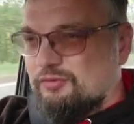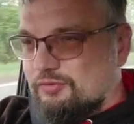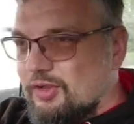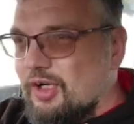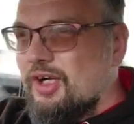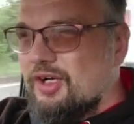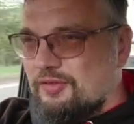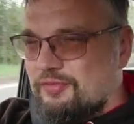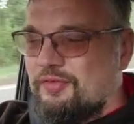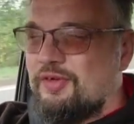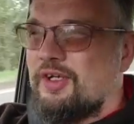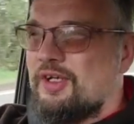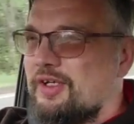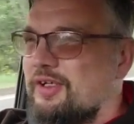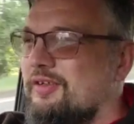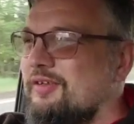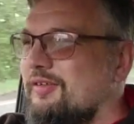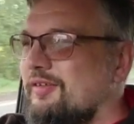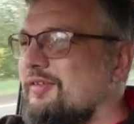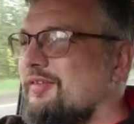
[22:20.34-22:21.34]

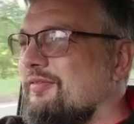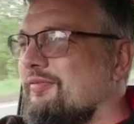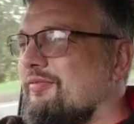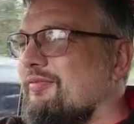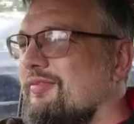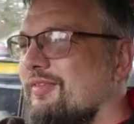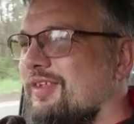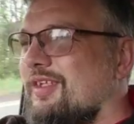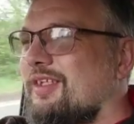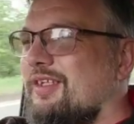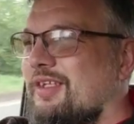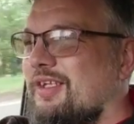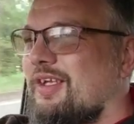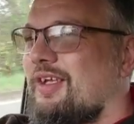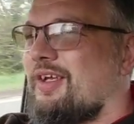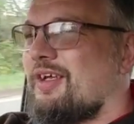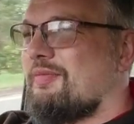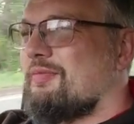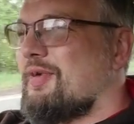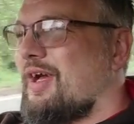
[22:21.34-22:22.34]
rather
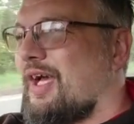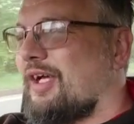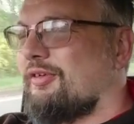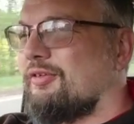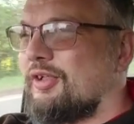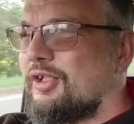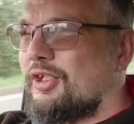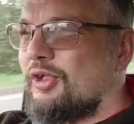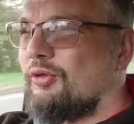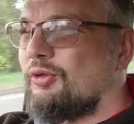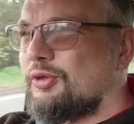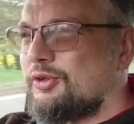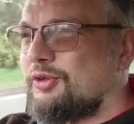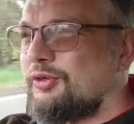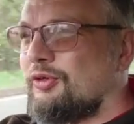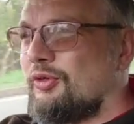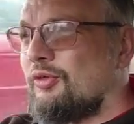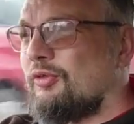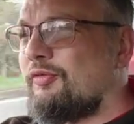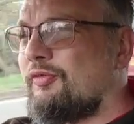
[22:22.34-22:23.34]
um,
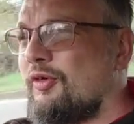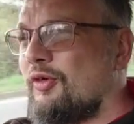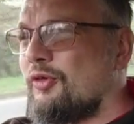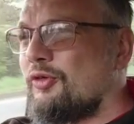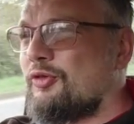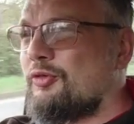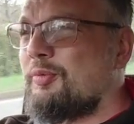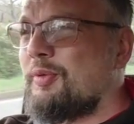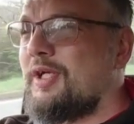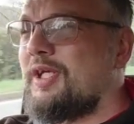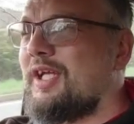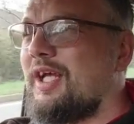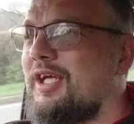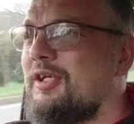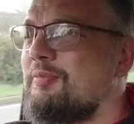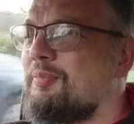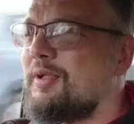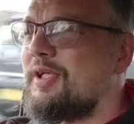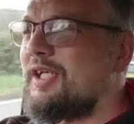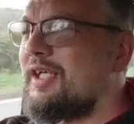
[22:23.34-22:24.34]
agricultural four-speed
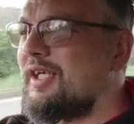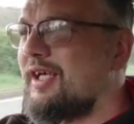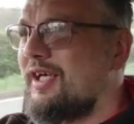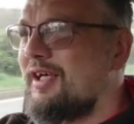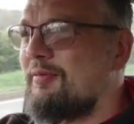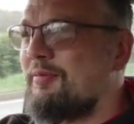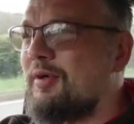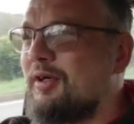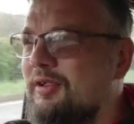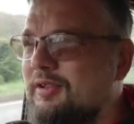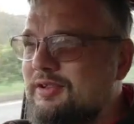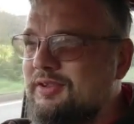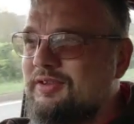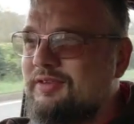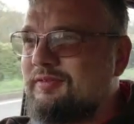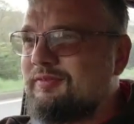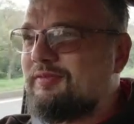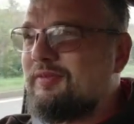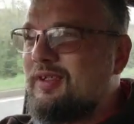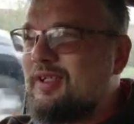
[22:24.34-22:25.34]
AP
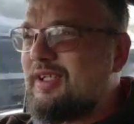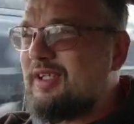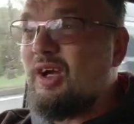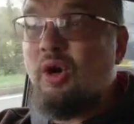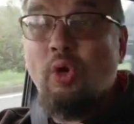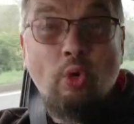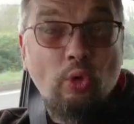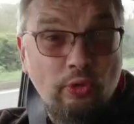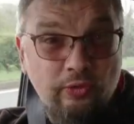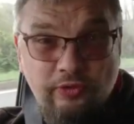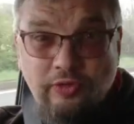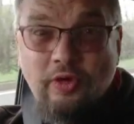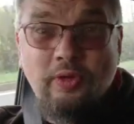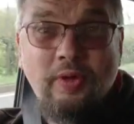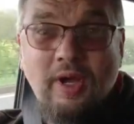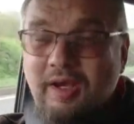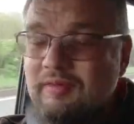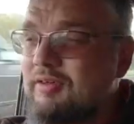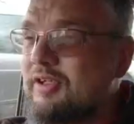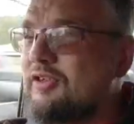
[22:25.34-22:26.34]
gearbox,
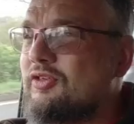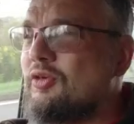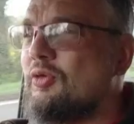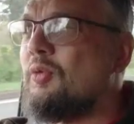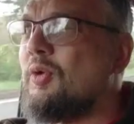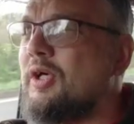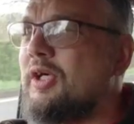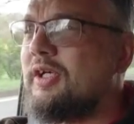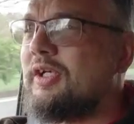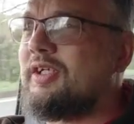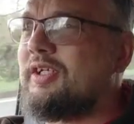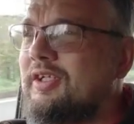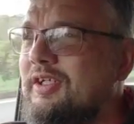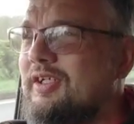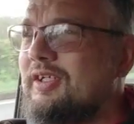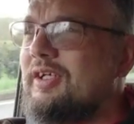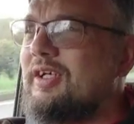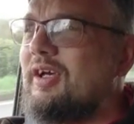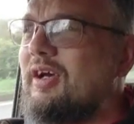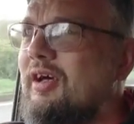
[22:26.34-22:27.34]
also having to work
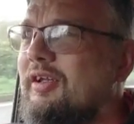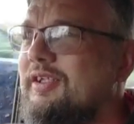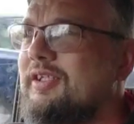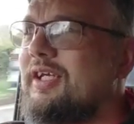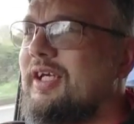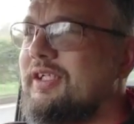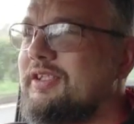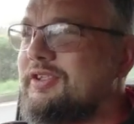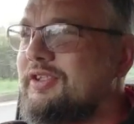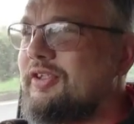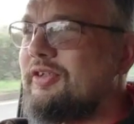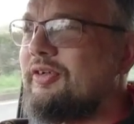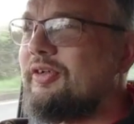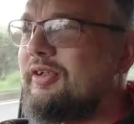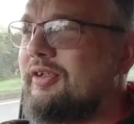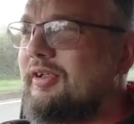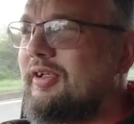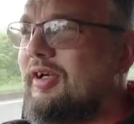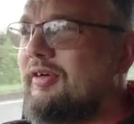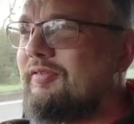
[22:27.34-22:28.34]
on the engine
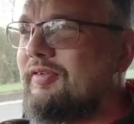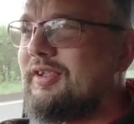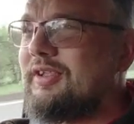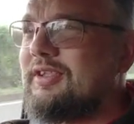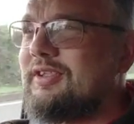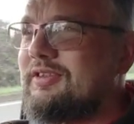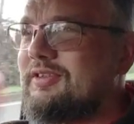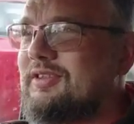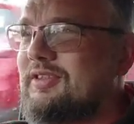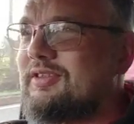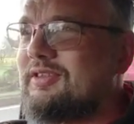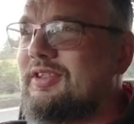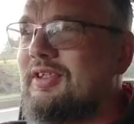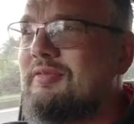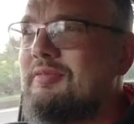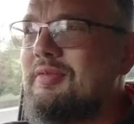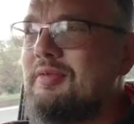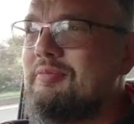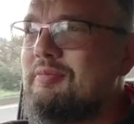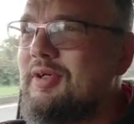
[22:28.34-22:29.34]
oil. I think this does
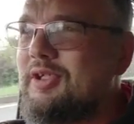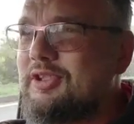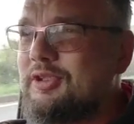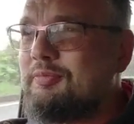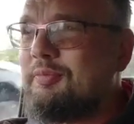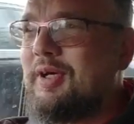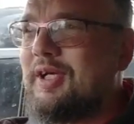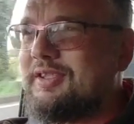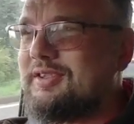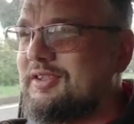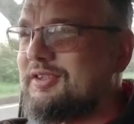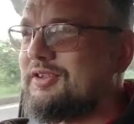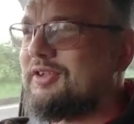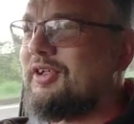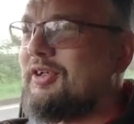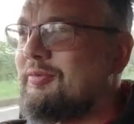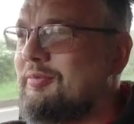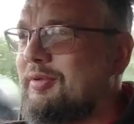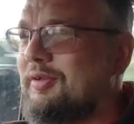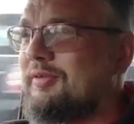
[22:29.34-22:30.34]
a much better
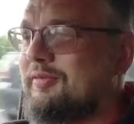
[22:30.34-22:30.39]
job.